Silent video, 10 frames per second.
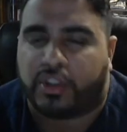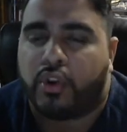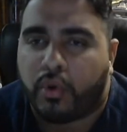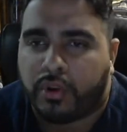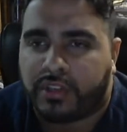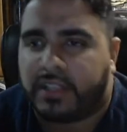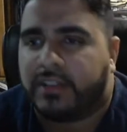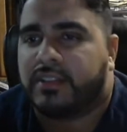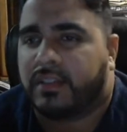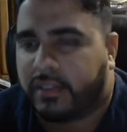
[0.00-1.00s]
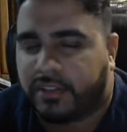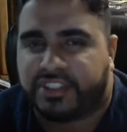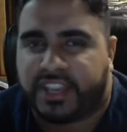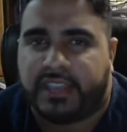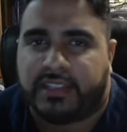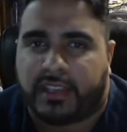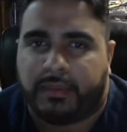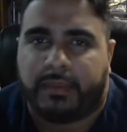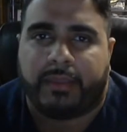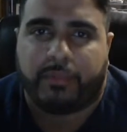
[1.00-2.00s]
Of course, there's a case that can
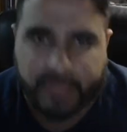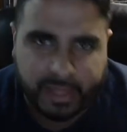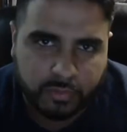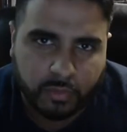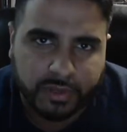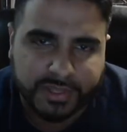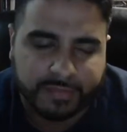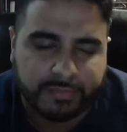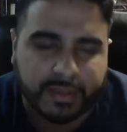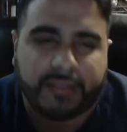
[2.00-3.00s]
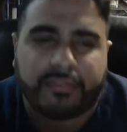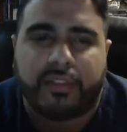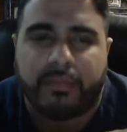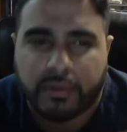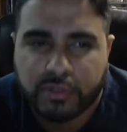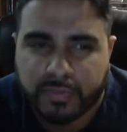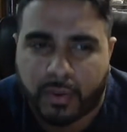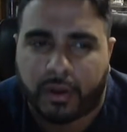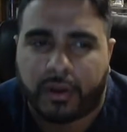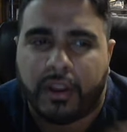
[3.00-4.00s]
be made where that's warranted, but for the most
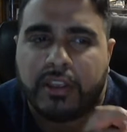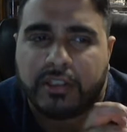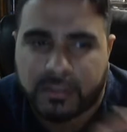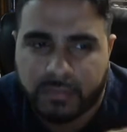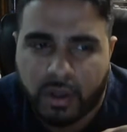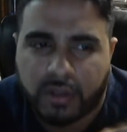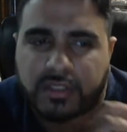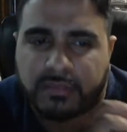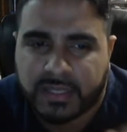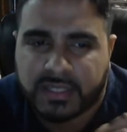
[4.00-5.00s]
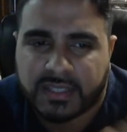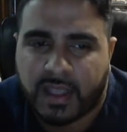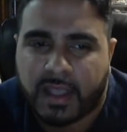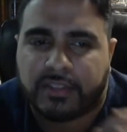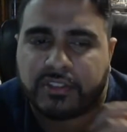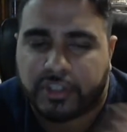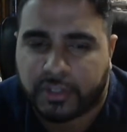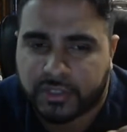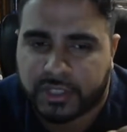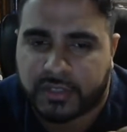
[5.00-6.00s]
part, small to mid-sized
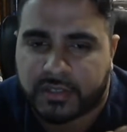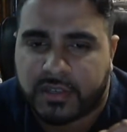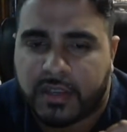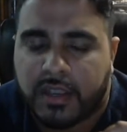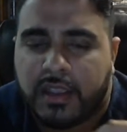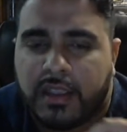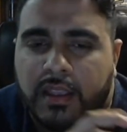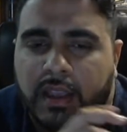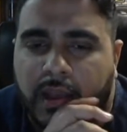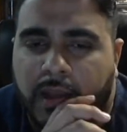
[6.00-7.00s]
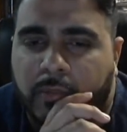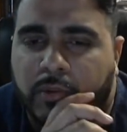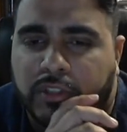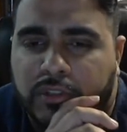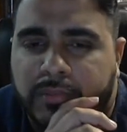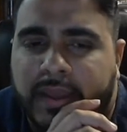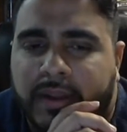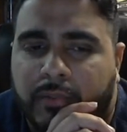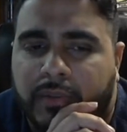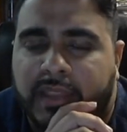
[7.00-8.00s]
churches will do
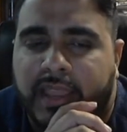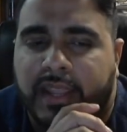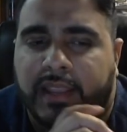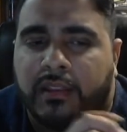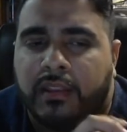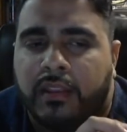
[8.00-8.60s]
better with getting